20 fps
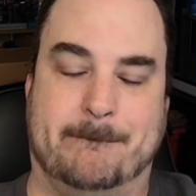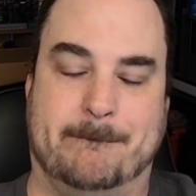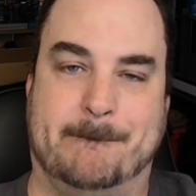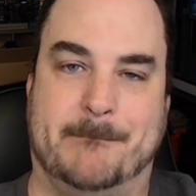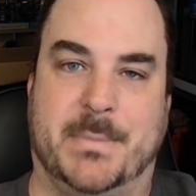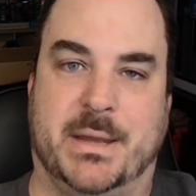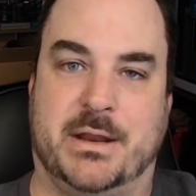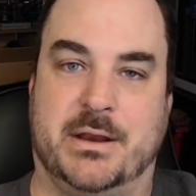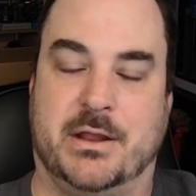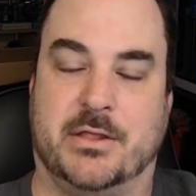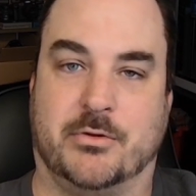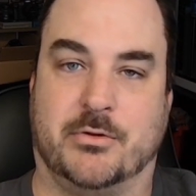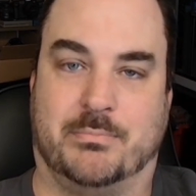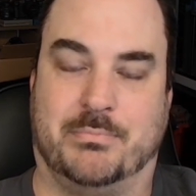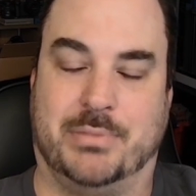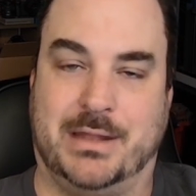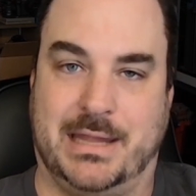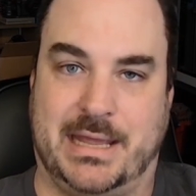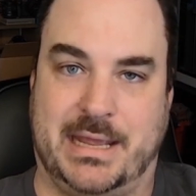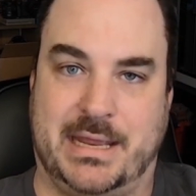another
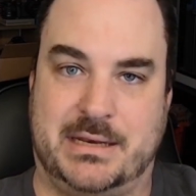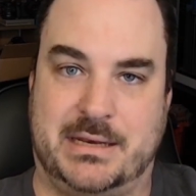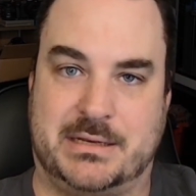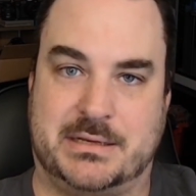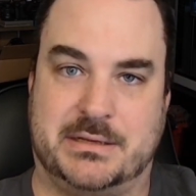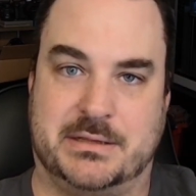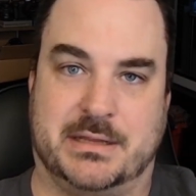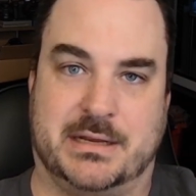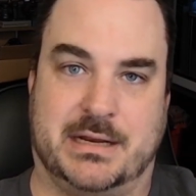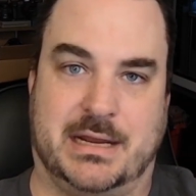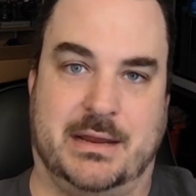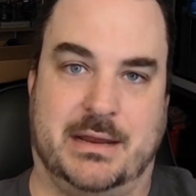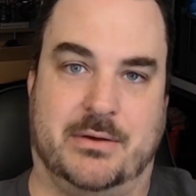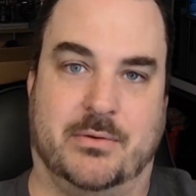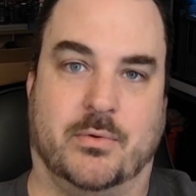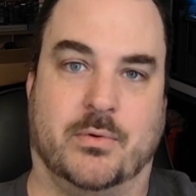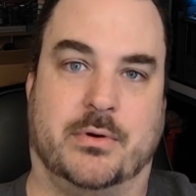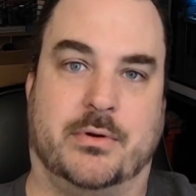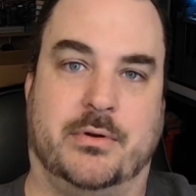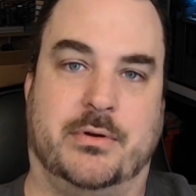plate that I had
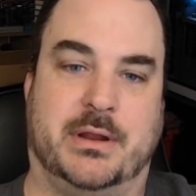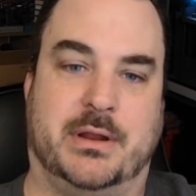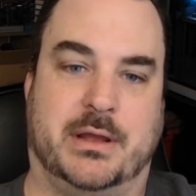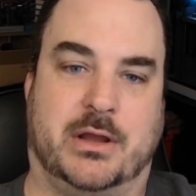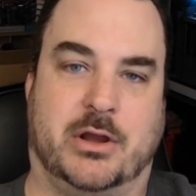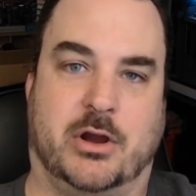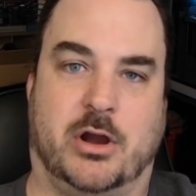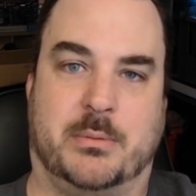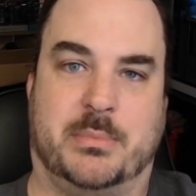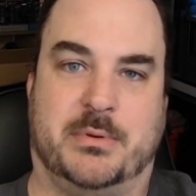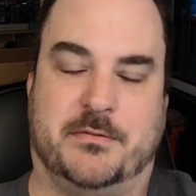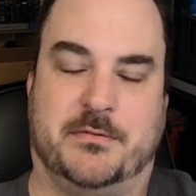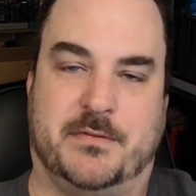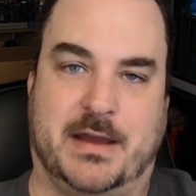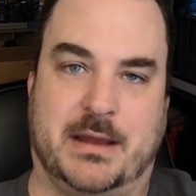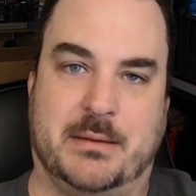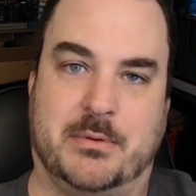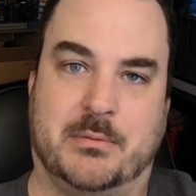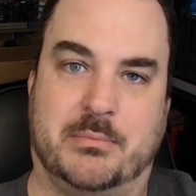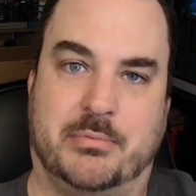ordered, a carbon
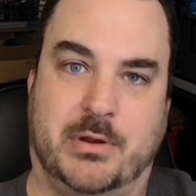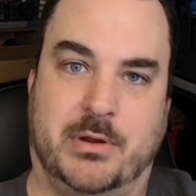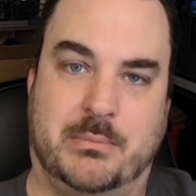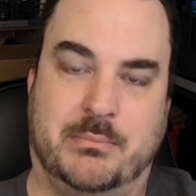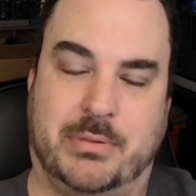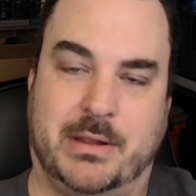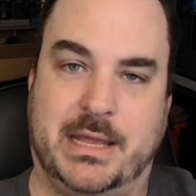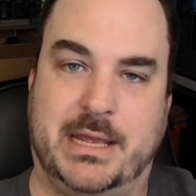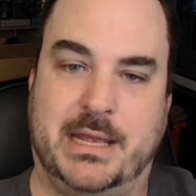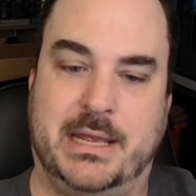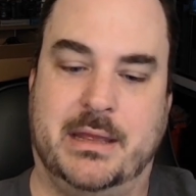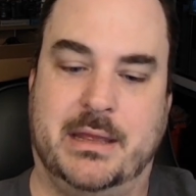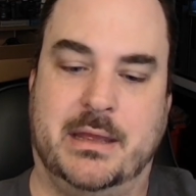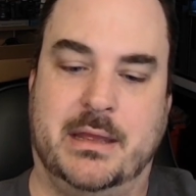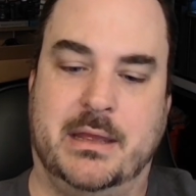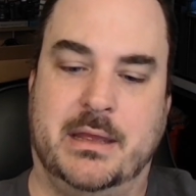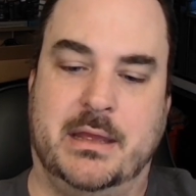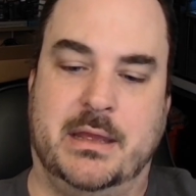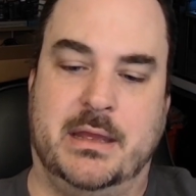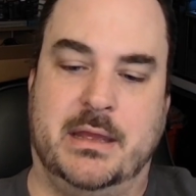fiber print plate.
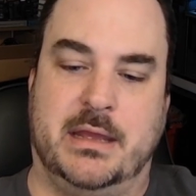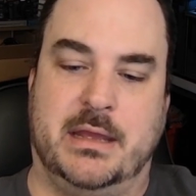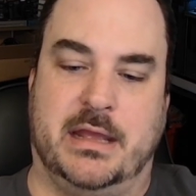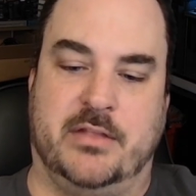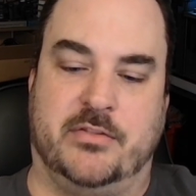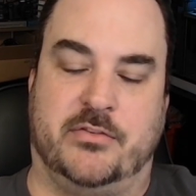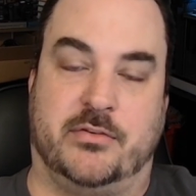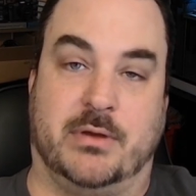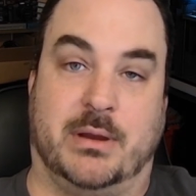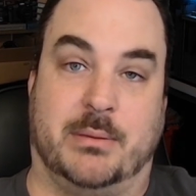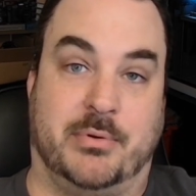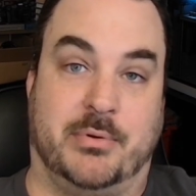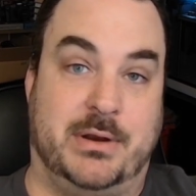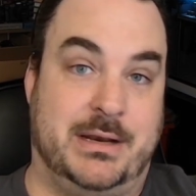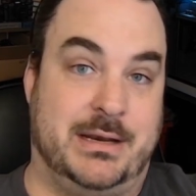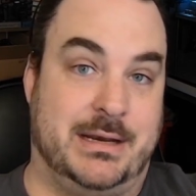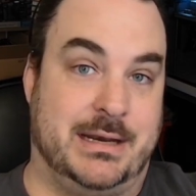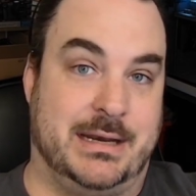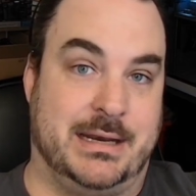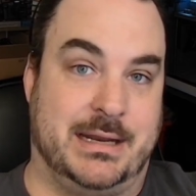And so I
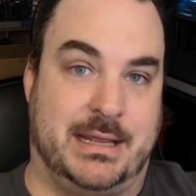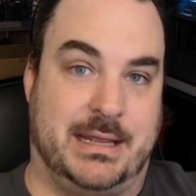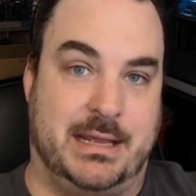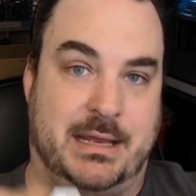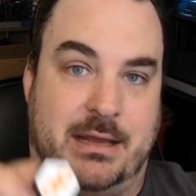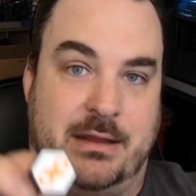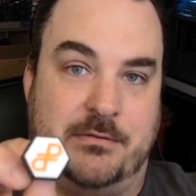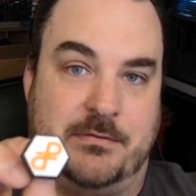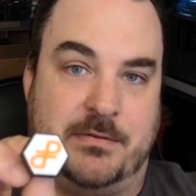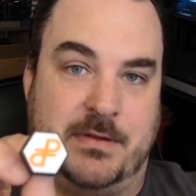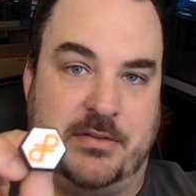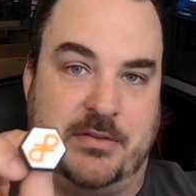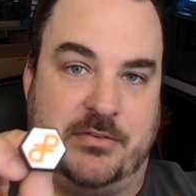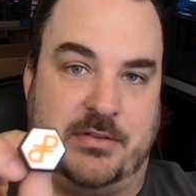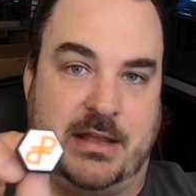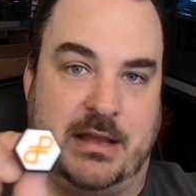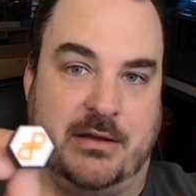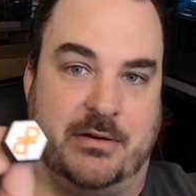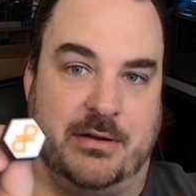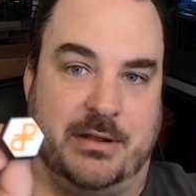printed it again face
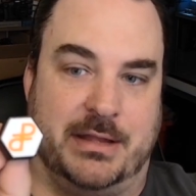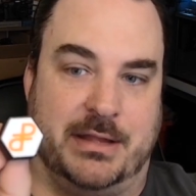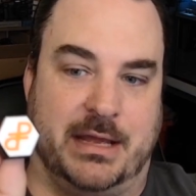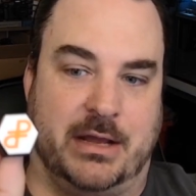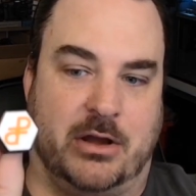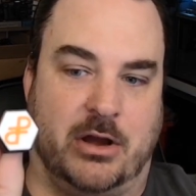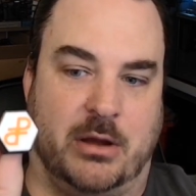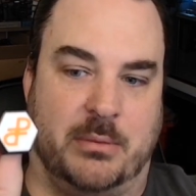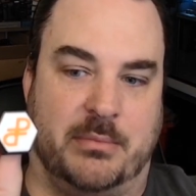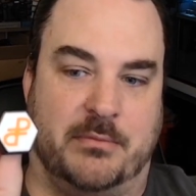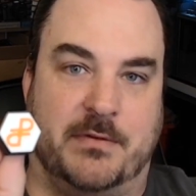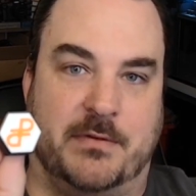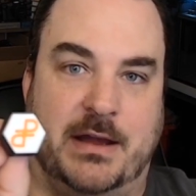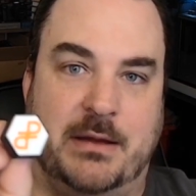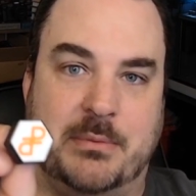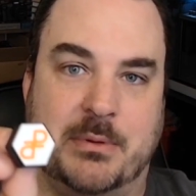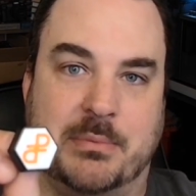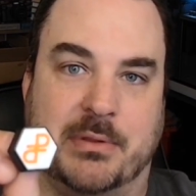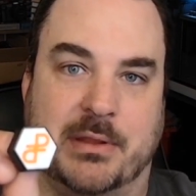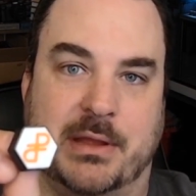down on that carbon
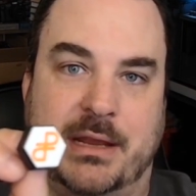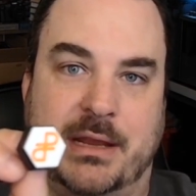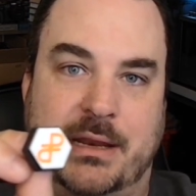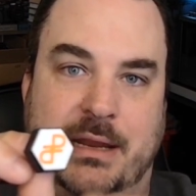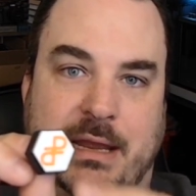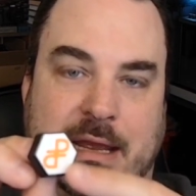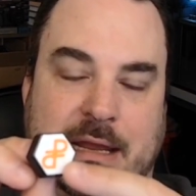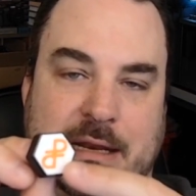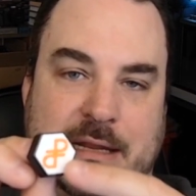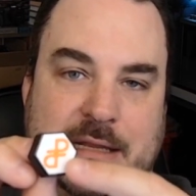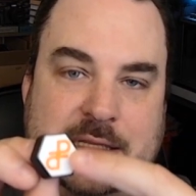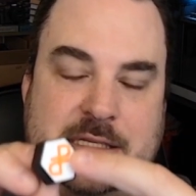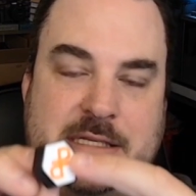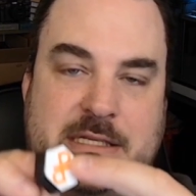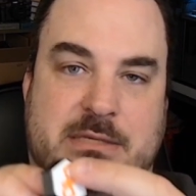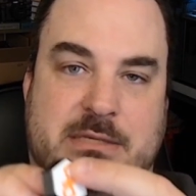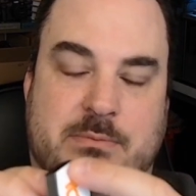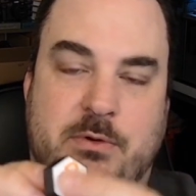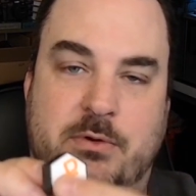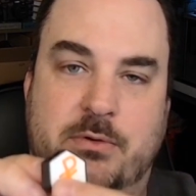fiber plate, and it's
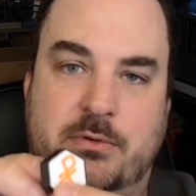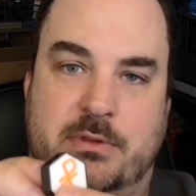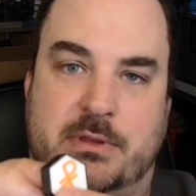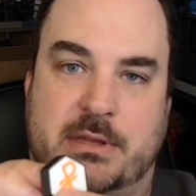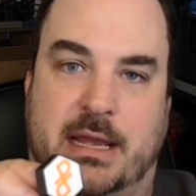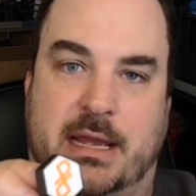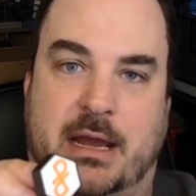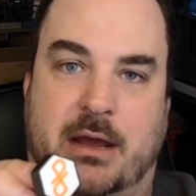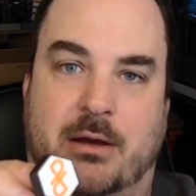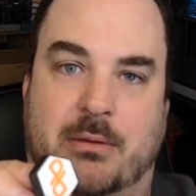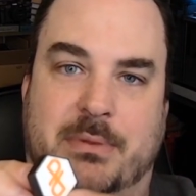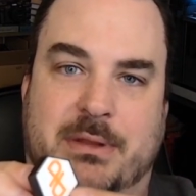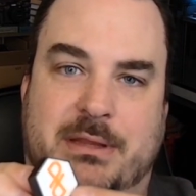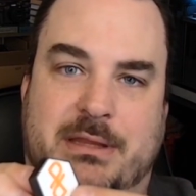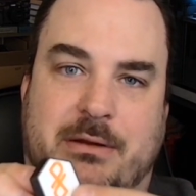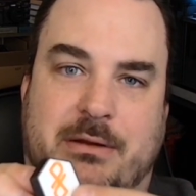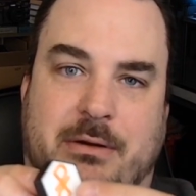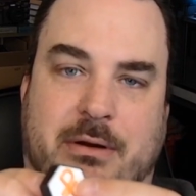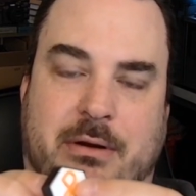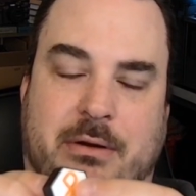smooth now, but
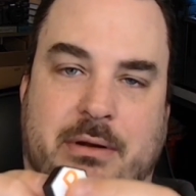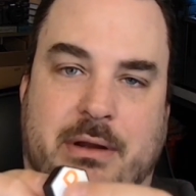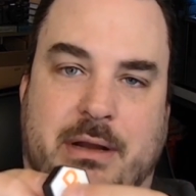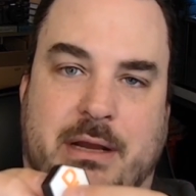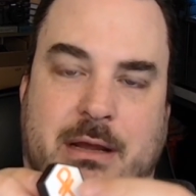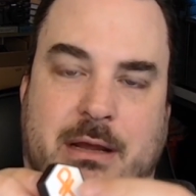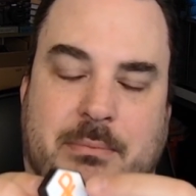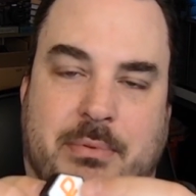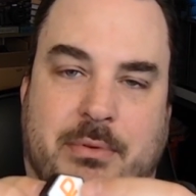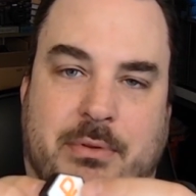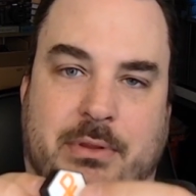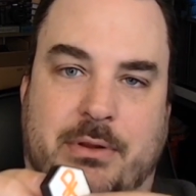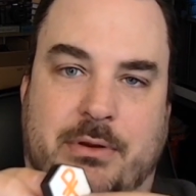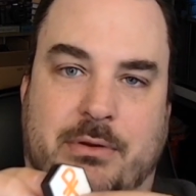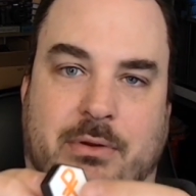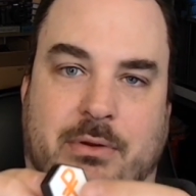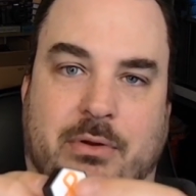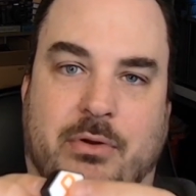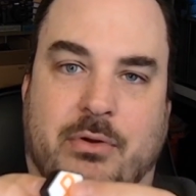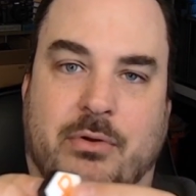there are a couple
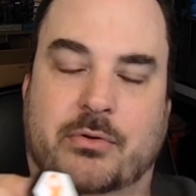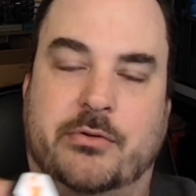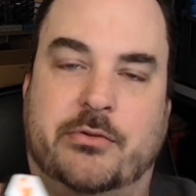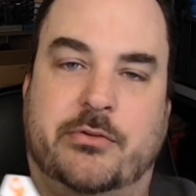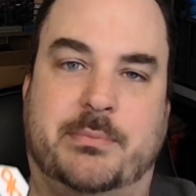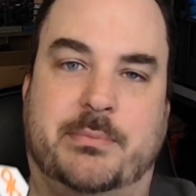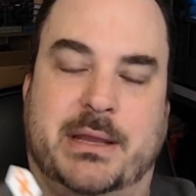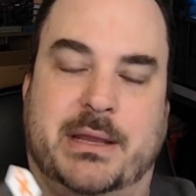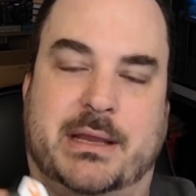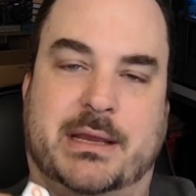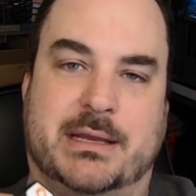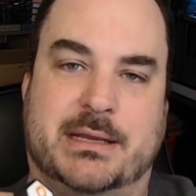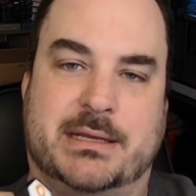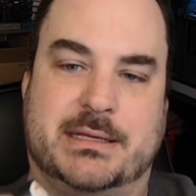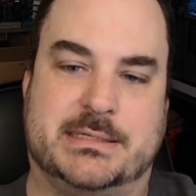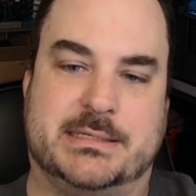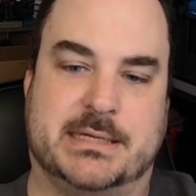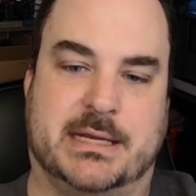little holes because